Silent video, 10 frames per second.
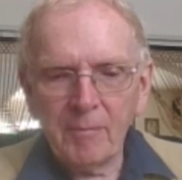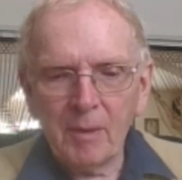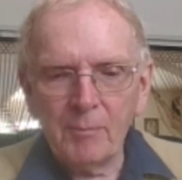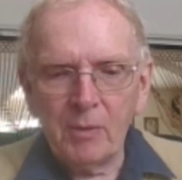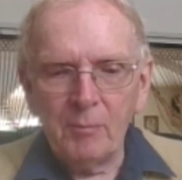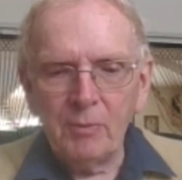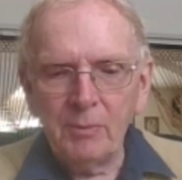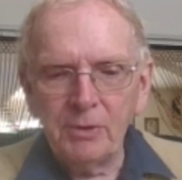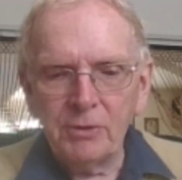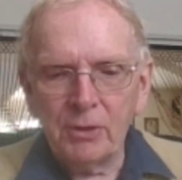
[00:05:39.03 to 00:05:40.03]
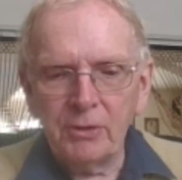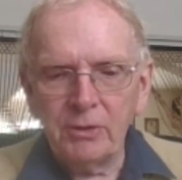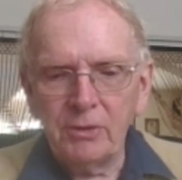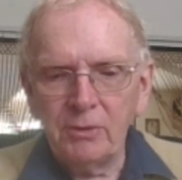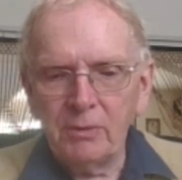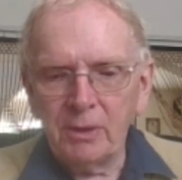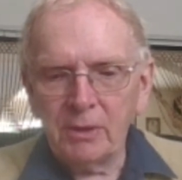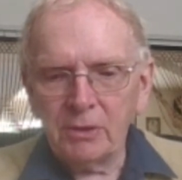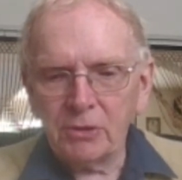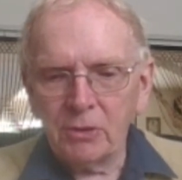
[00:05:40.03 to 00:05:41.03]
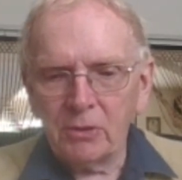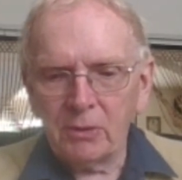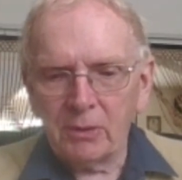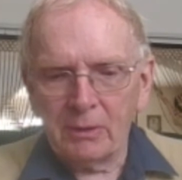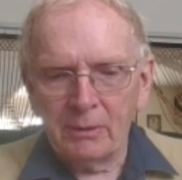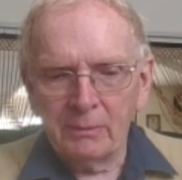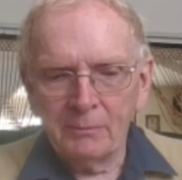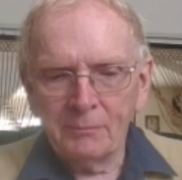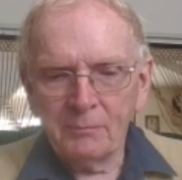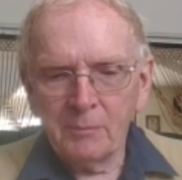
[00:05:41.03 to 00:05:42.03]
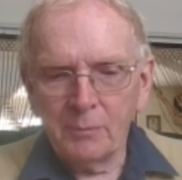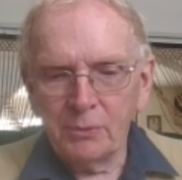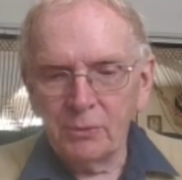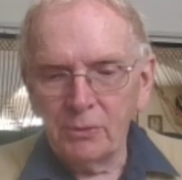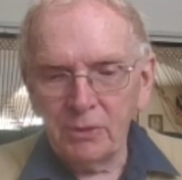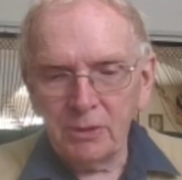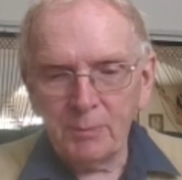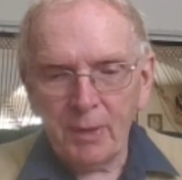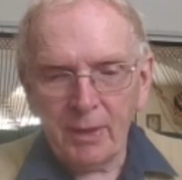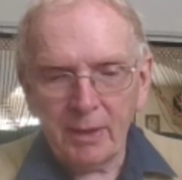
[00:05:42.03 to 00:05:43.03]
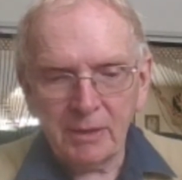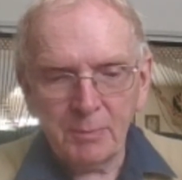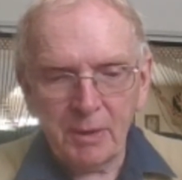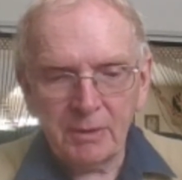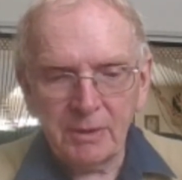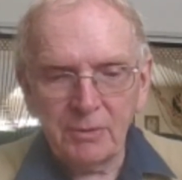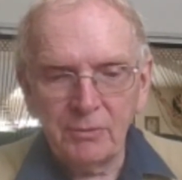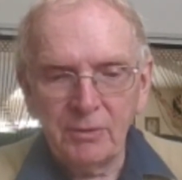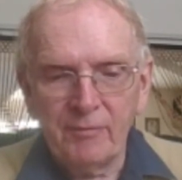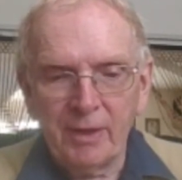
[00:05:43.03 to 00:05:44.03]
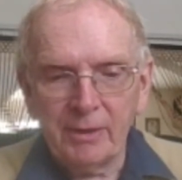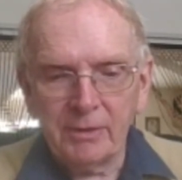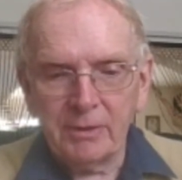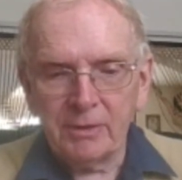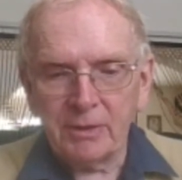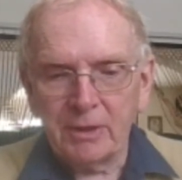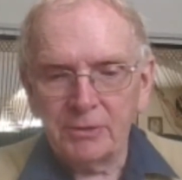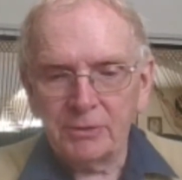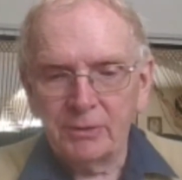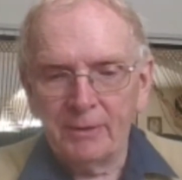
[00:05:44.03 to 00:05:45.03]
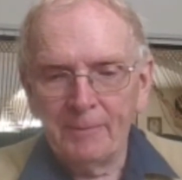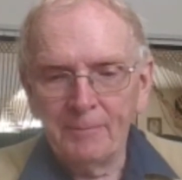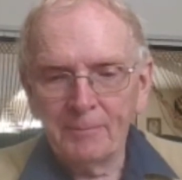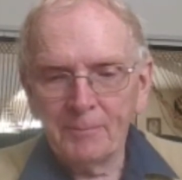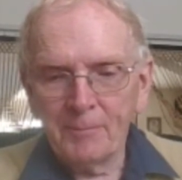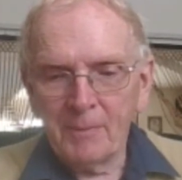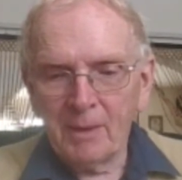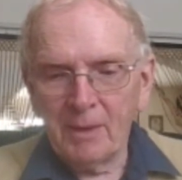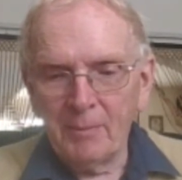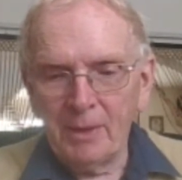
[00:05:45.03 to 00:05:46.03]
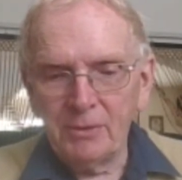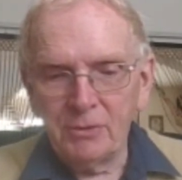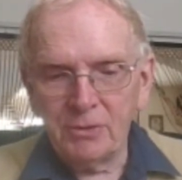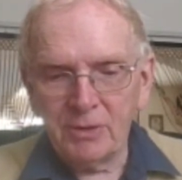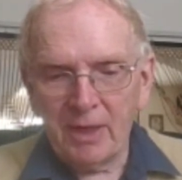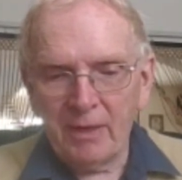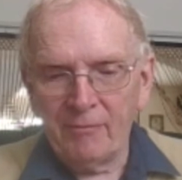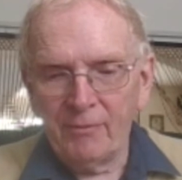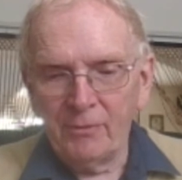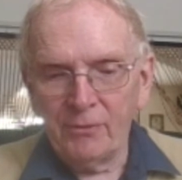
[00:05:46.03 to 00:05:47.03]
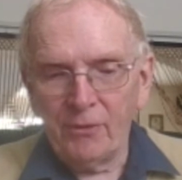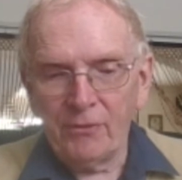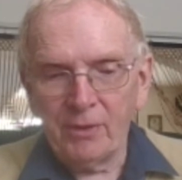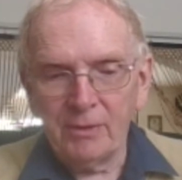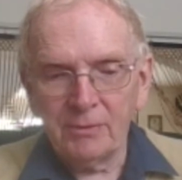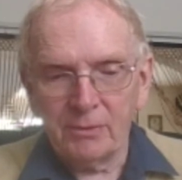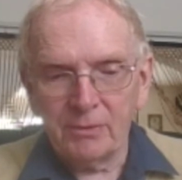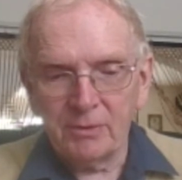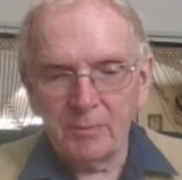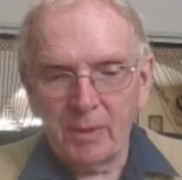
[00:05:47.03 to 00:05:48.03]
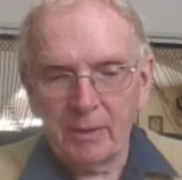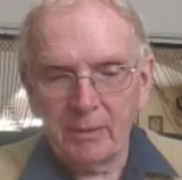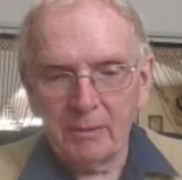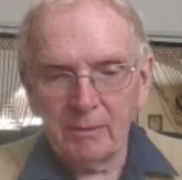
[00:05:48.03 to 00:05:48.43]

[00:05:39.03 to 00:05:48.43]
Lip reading: Bob will be joining you here shortly, but don't expect his undivided attention. He might just have other things on his mind."